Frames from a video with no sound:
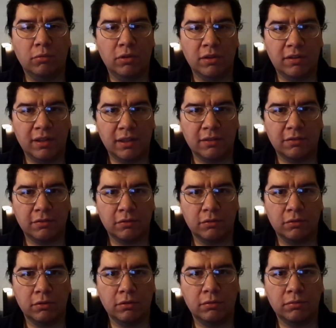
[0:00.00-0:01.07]
One day at
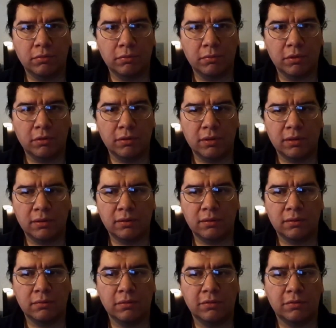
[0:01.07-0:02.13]
school,
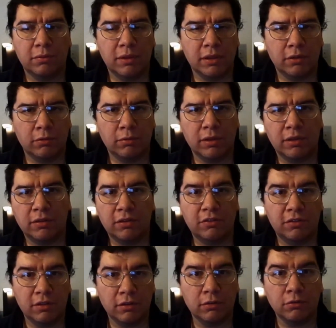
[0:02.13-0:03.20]
Ramona was swinging around the
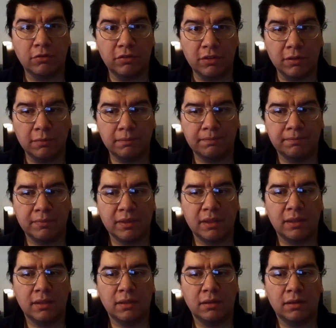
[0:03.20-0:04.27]
jungle gym
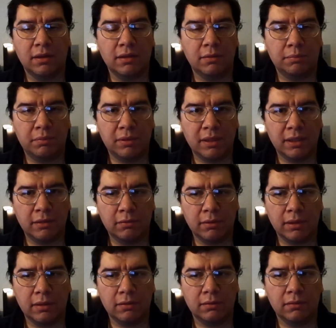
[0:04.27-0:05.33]
on the
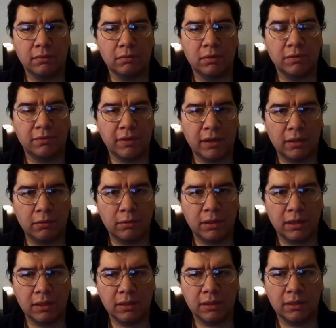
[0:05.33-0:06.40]
playground with
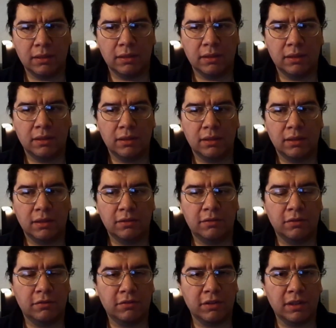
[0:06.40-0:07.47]
Howie
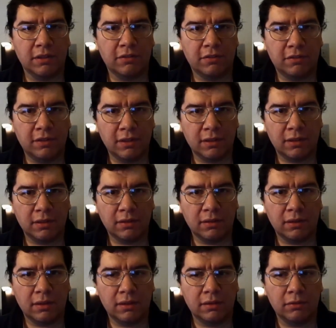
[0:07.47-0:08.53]
until she got stuck
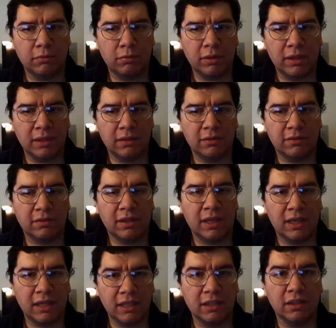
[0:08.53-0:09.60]
on the rings
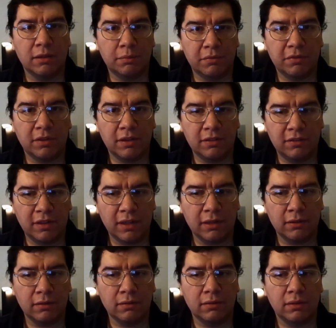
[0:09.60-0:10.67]
hanging upside
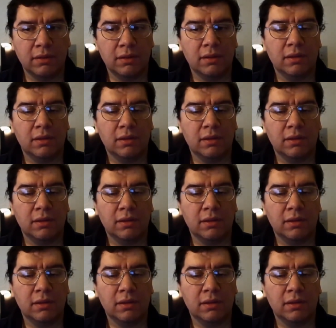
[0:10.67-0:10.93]
down